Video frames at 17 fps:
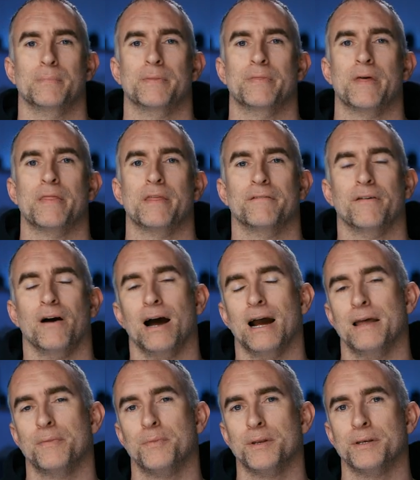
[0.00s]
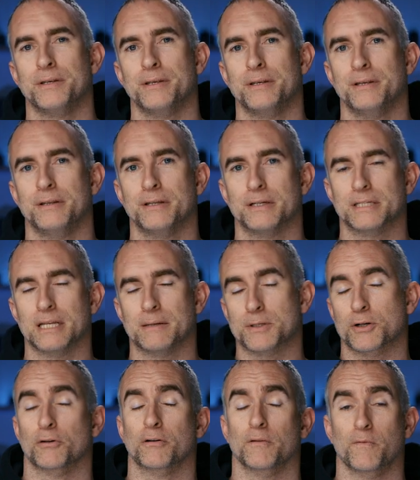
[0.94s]
but then they've hired the
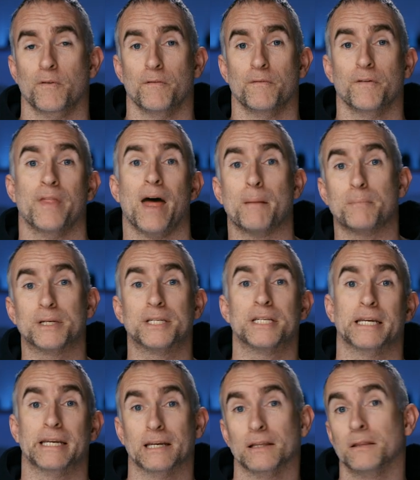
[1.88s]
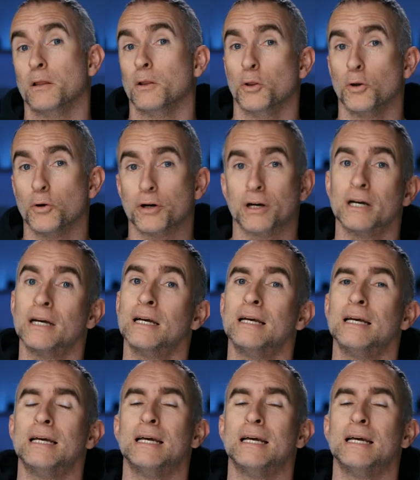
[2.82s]
cinematographer for that particular look.